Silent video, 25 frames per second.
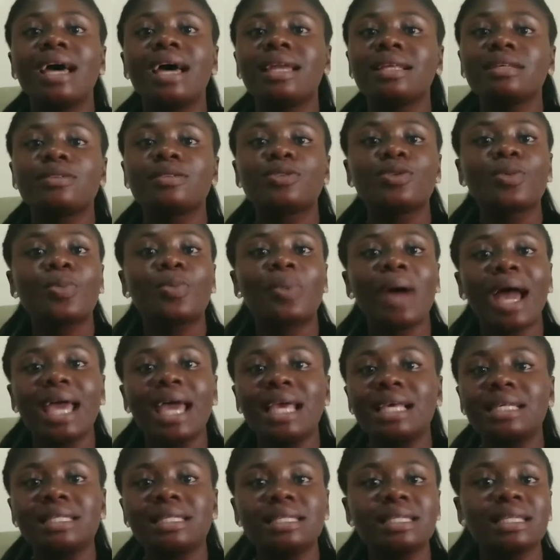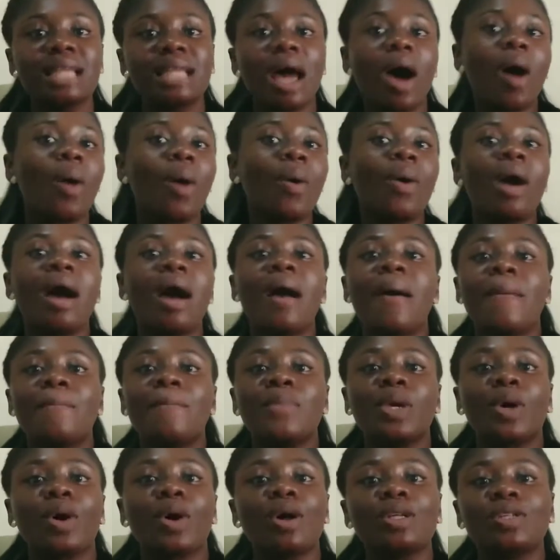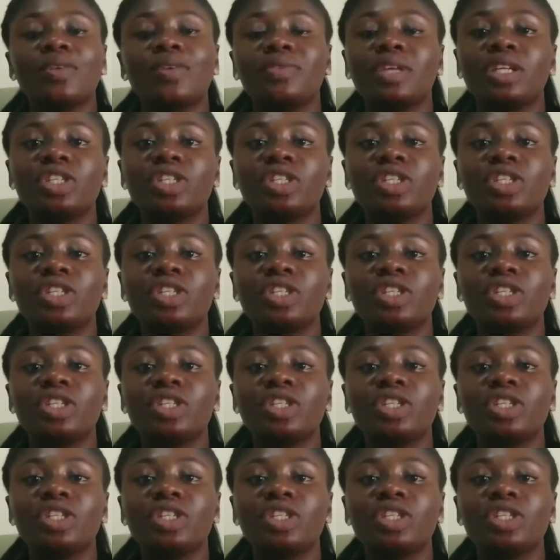it is super easy now because